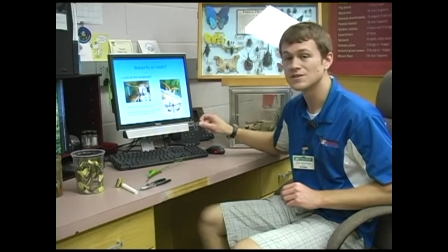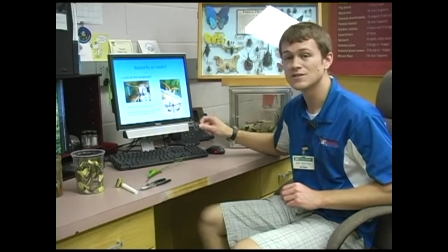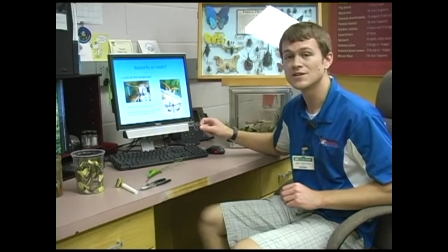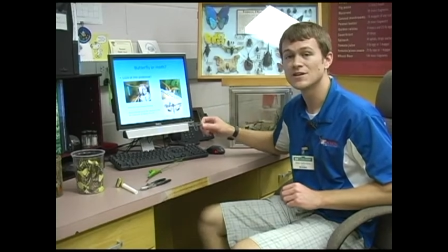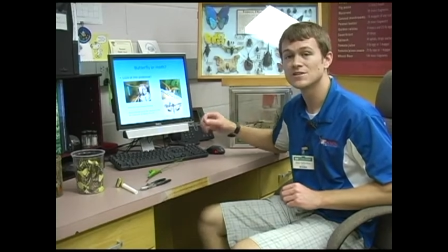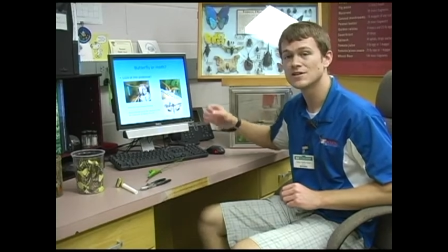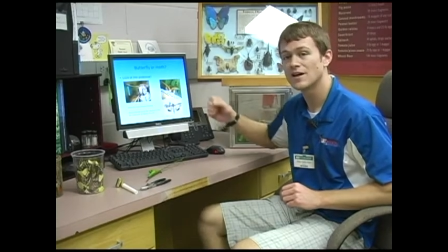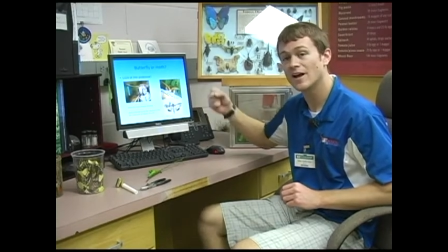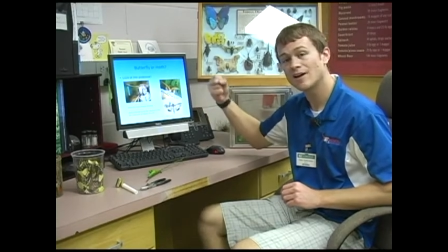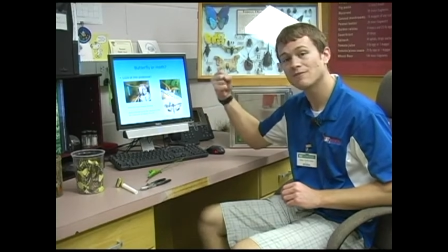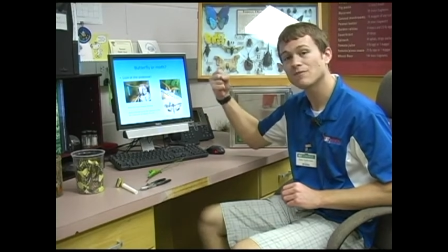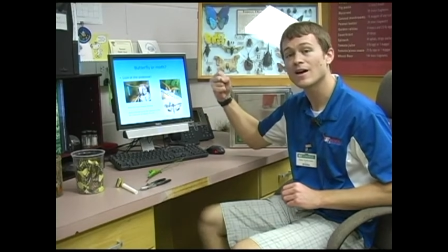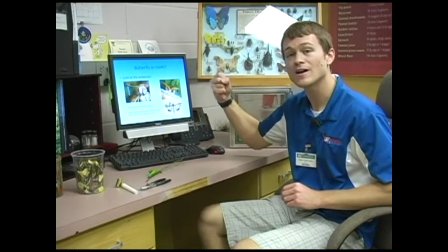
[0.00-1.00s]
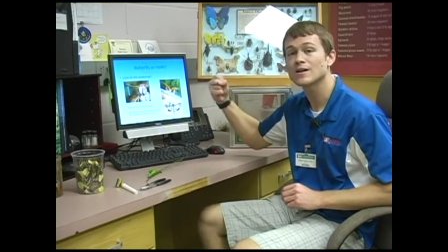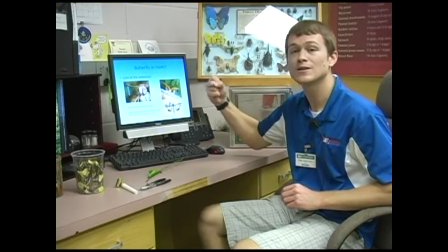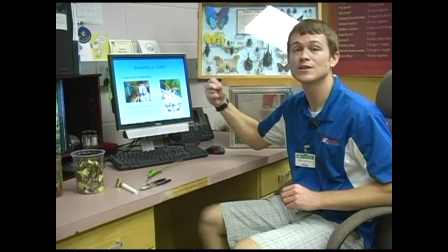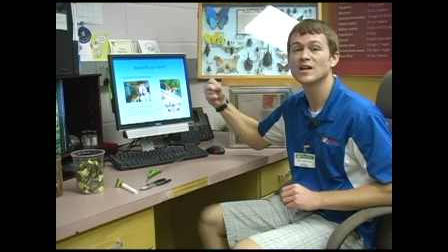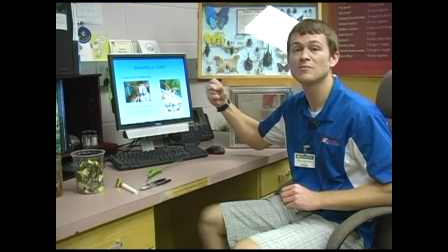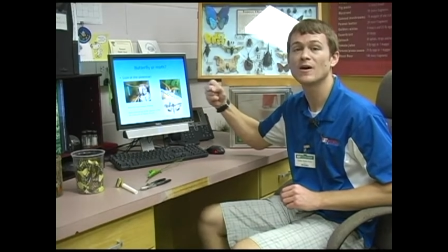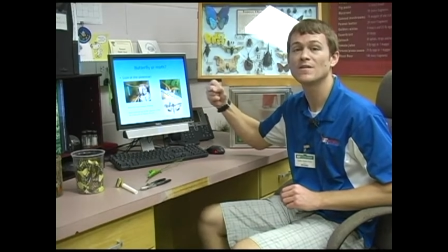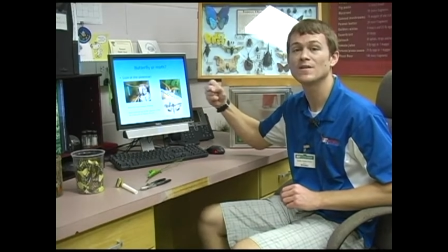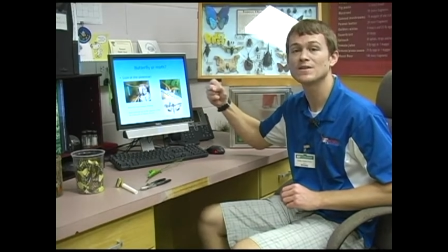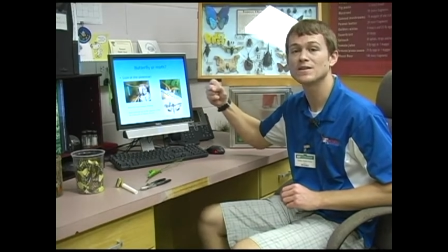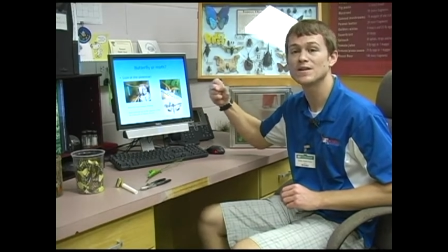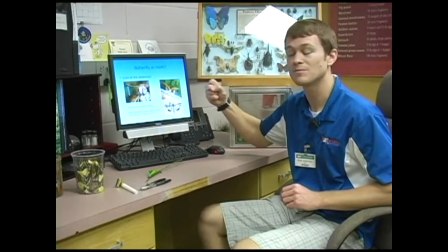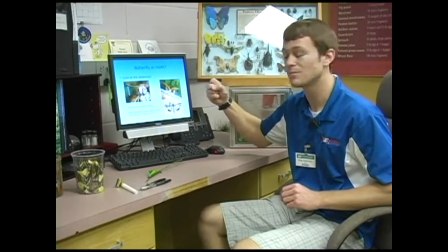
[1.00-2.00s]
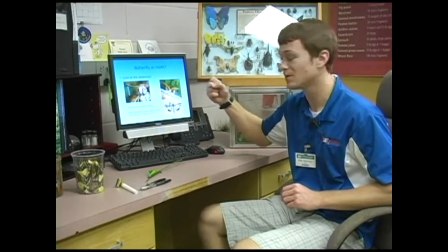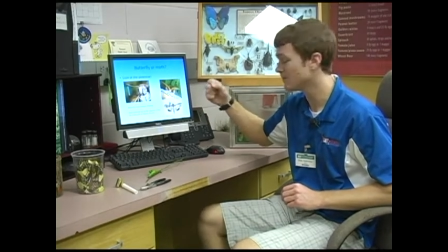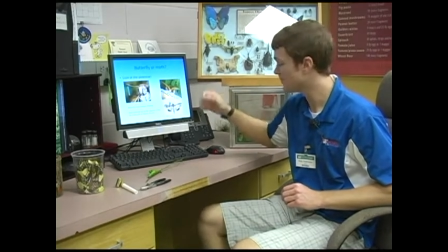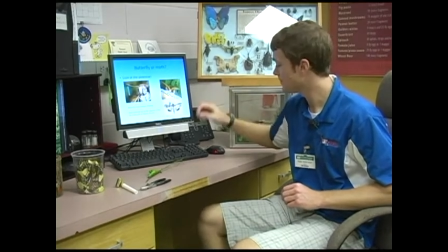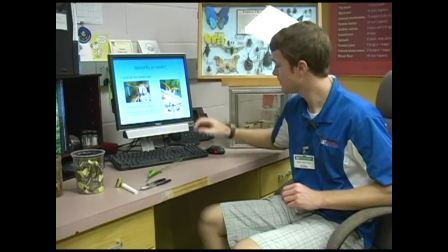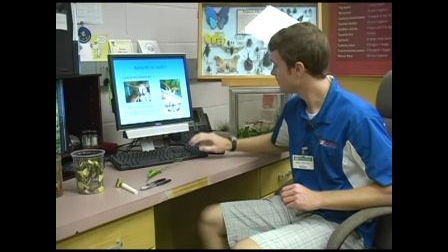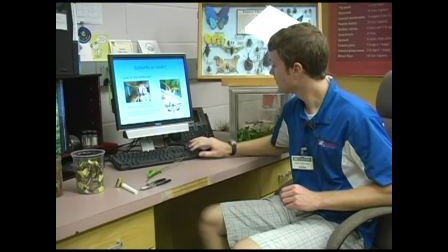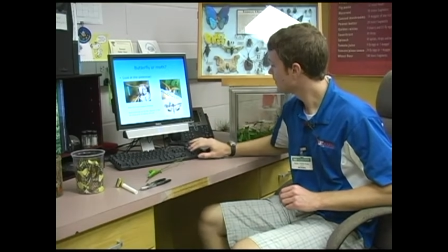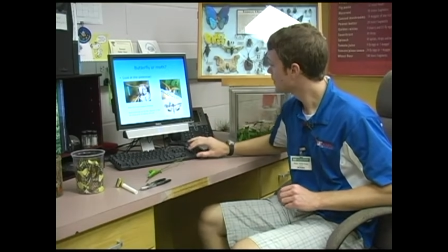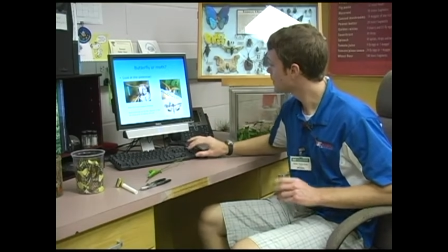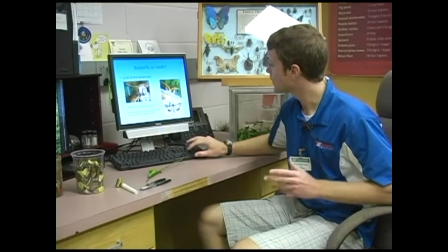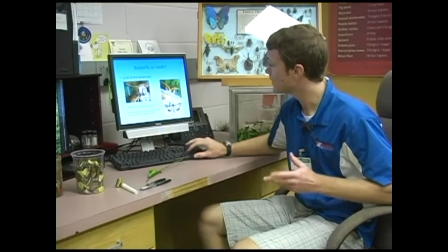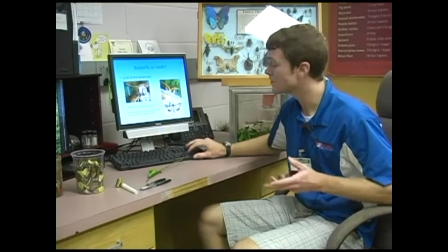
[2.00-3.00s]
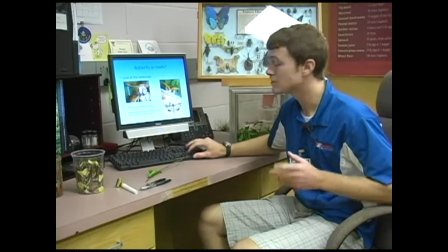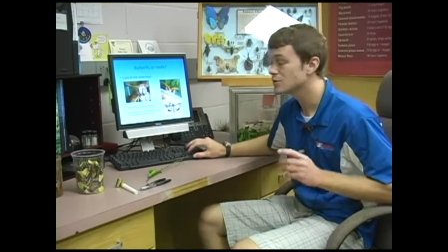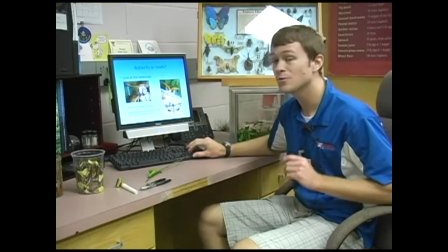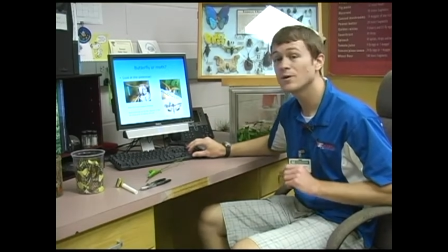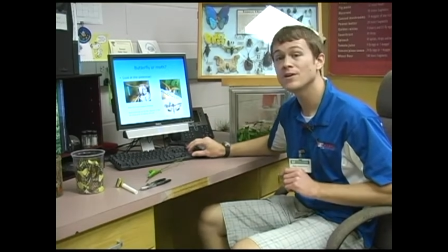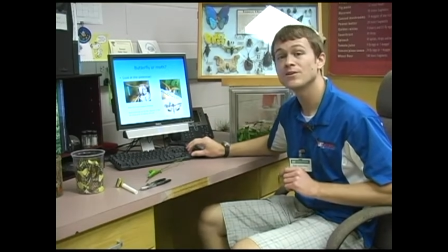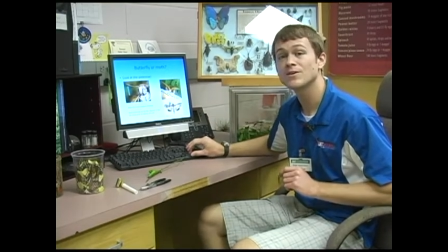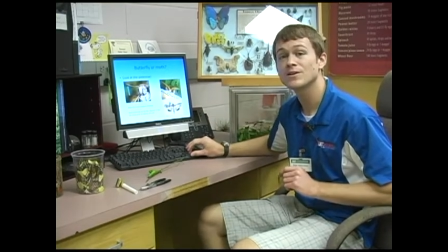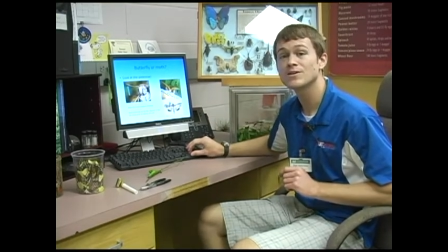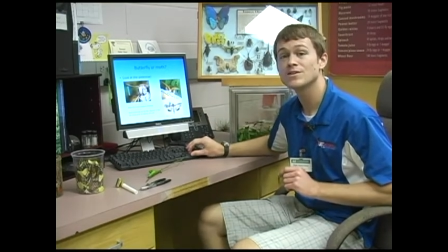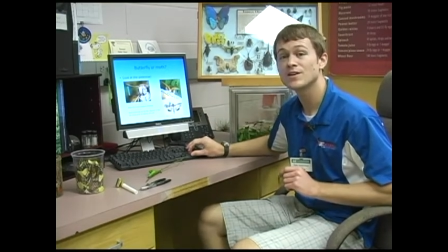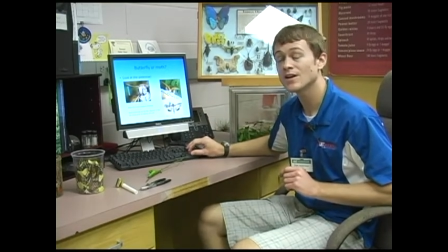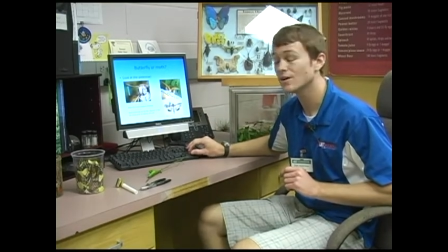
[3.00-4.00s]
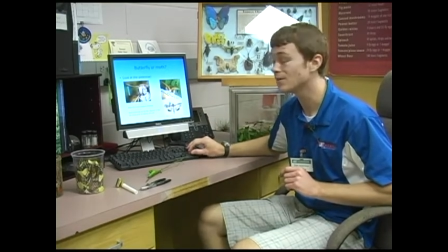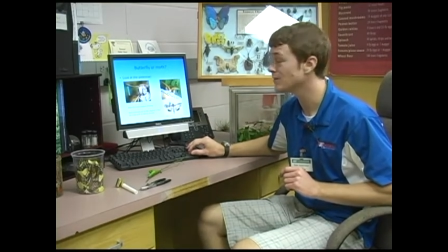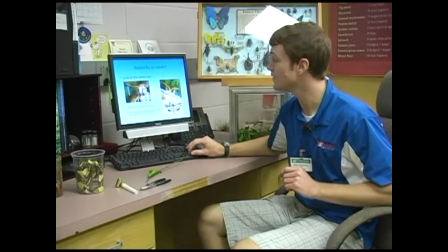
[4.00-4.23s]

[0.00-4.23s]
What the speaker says: it doesn't have that club on the tip. So that's the way you can tell the